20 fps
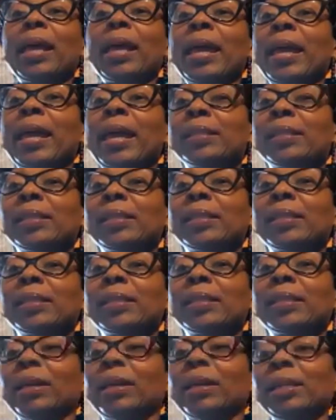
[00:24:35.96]
ask them
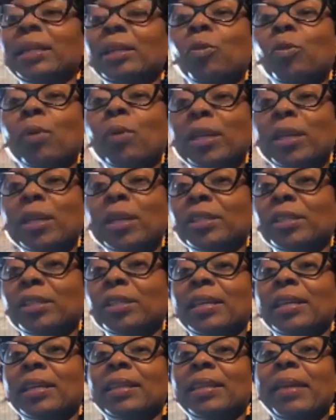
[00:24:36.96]
any questions that
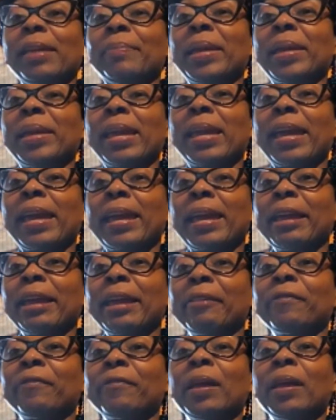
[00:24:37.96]
they may have,
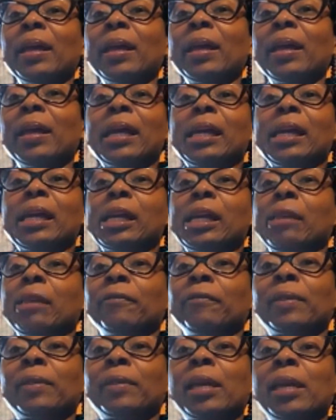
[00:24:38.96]
if
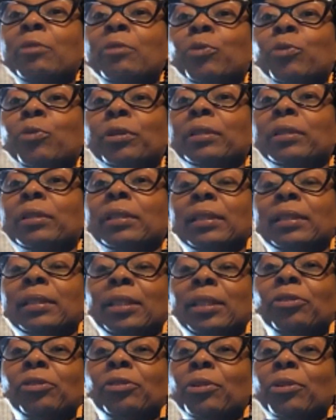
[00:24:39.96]
they were,
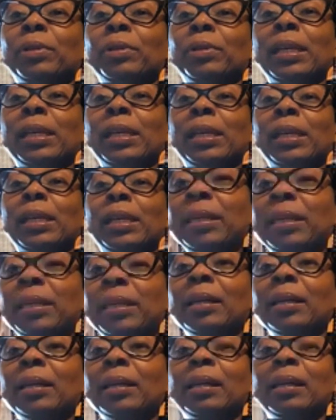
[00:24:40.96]
needed
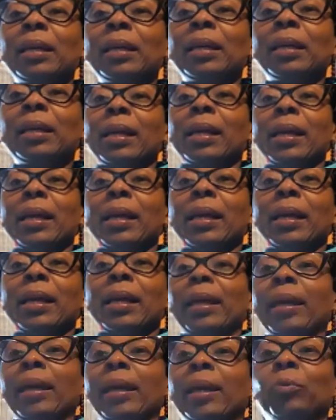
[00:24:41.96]
me
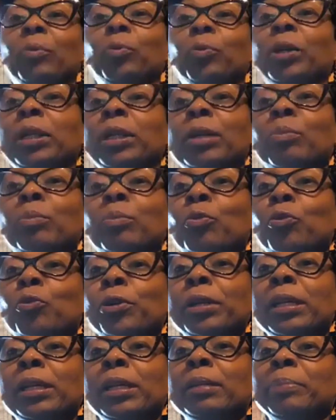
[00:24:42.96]
at 1 in the
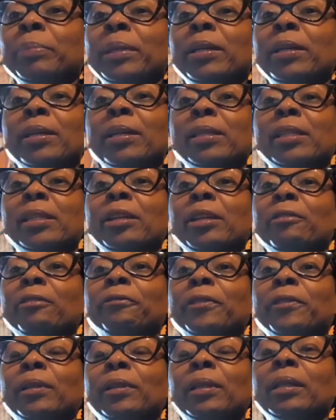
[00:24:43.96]
morning because they're
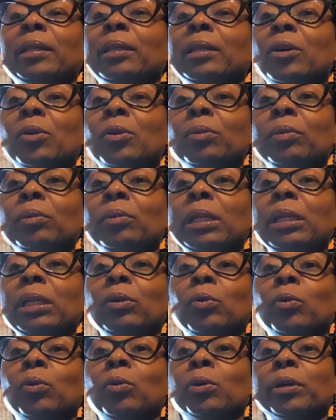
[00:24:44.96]
feeling lonely,
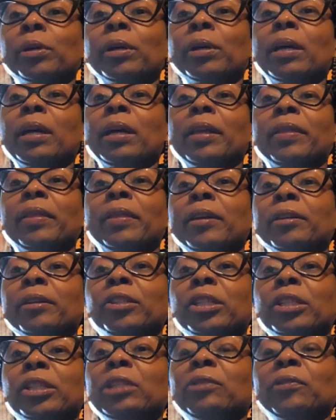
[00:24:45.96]
or they're
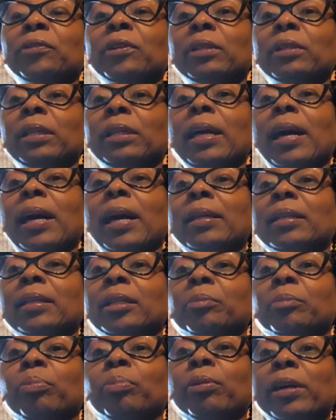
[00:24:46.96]
just feeling kind of
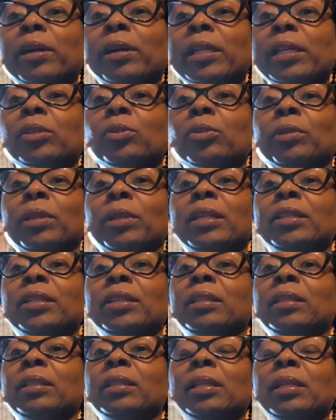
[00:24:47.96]
depressed, or they
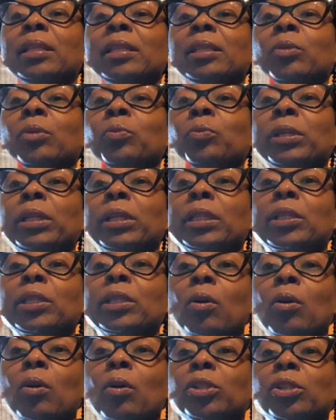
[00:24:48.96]
just needed someone to
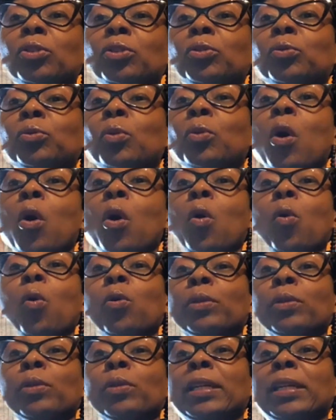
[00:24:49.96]
talk to,
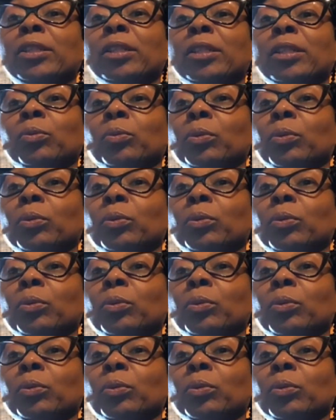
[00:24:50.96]
or they just